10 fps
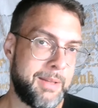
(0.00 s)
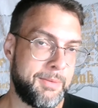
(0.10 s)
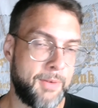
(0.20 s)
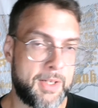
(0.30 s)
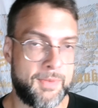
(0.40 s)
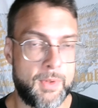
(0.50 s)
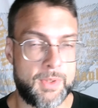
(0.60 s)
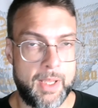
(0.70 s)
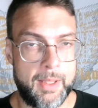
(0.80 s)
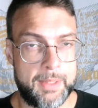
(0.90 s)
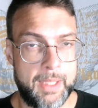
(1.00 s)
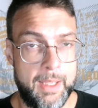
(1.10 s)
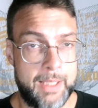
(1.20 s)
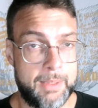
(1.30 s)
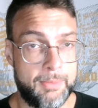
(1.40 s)
at the fresh food se- at
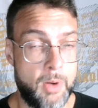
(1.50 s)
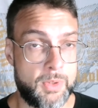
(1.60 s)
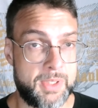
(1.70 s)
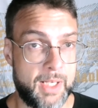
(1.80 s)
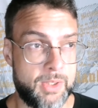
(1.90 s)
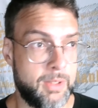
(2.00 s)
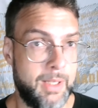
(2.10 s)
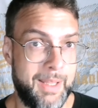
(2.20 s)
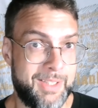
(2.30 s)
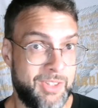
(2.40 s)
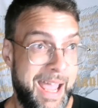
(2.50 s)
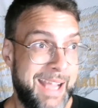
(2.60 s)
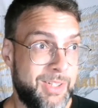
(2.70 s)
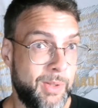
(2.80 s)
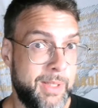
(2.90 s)
the at the produce section, and that's
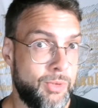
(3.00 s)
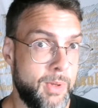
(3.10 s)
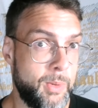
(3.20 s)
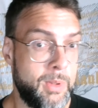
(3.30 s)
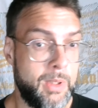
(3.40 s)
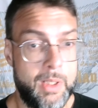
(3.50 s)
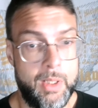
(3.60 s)
actually true.